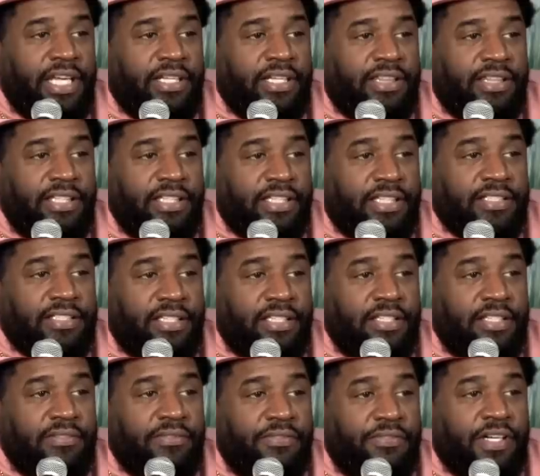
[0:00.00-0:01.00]
Bentley got thick
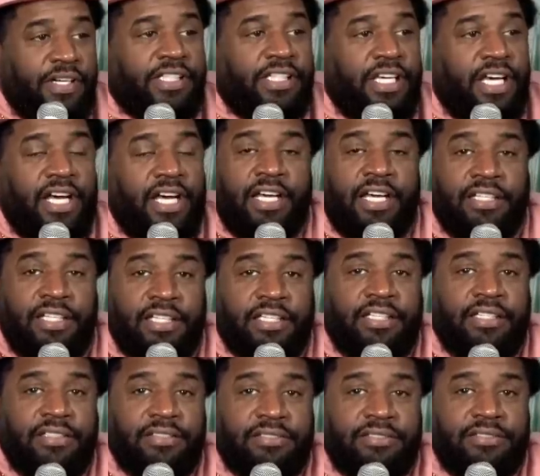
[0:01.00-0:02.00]
as hell. Fuck y'all,
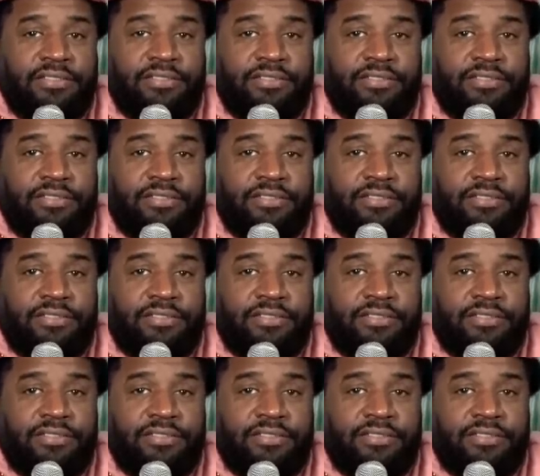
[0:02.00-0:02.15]
nigga.